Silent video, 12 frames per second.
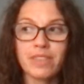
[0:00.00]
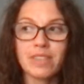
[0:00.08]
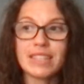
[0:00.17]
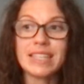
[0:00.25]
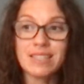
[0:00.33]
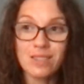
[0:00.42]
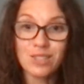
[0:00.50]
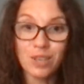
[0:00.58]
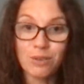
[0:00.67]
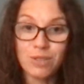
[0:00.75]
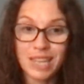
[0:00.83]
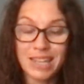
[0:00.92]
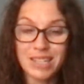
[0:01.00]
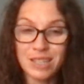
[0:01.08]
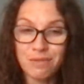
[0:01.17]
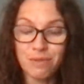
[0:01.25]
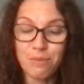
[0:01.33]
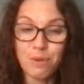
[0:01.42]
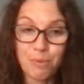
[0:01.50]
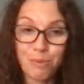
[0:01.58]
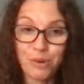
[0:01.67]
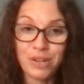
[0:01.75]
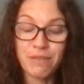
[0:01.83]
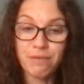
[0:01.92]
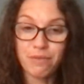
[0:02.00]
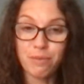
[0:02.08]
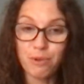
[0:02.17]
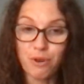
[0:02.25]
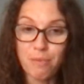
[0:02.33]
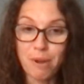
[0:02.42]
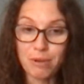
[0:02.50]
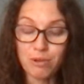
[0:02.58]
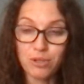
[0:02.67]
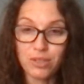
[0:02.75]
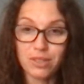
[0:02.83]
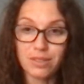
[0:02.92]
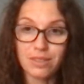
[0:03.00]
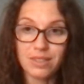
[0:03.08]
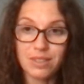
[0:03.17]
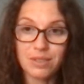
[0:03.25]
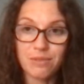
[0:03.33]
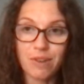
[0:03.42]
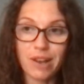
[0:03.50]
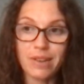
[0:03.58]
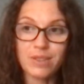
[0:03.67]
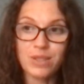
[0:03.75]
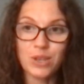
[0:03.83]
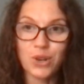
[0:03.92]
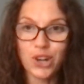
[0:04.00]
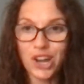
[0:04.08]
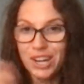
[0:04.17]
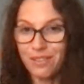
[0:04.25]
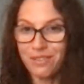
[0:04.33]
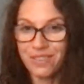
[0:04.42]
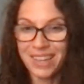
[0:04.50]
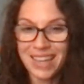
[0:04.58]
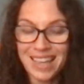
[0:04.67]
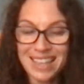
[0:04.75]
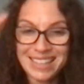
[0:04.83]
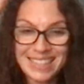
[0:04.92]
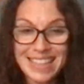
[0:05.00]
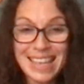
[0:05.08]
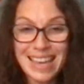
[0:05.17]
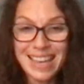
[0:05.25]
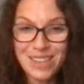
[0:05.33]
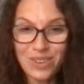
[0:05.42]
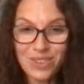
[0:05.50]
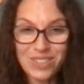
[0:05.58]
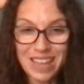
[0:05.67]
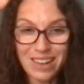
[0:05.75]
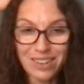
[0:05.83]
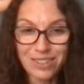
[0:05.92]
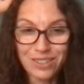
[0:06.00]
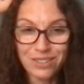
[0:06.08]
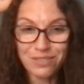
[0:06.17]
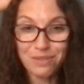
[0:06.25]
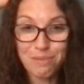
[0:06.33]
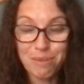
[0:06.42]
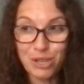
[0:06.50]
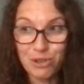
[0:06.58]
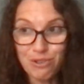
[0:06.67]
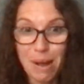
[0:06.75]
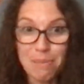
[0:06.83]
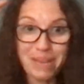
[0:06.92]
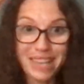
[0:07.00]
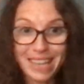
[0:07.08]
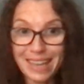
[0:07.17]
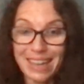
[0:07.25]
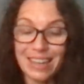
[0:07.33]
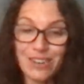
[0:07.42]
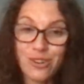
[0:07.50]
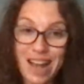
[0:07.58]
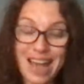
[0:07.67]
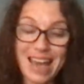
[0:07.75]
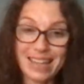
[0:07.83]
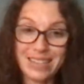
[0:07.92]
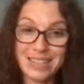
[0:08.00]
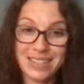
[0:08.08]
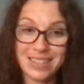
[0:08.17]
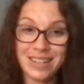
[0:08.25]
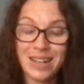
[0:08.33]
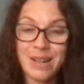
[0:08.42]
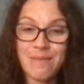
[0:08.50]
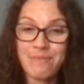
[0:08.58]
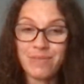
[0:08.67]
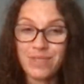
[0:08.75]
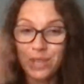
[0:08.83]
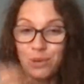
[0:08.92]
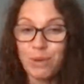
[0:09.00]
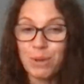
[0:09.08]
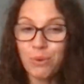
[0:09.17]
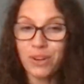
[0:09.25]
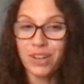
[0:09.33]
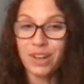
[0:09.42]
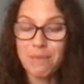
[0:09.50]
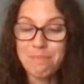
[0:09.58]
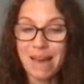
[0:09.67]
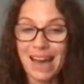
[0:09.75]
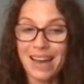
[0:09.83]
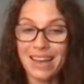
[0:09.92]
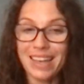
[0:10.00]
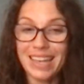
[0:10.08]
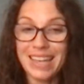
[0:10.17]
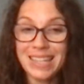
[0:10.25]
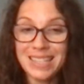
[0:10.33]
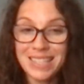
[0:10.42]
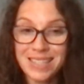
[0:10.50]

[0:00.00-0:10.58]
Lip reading: disassociated from your body and from your emotions, right? So you're kind of seeing yourself, but you're up here in your head. So we want to come back into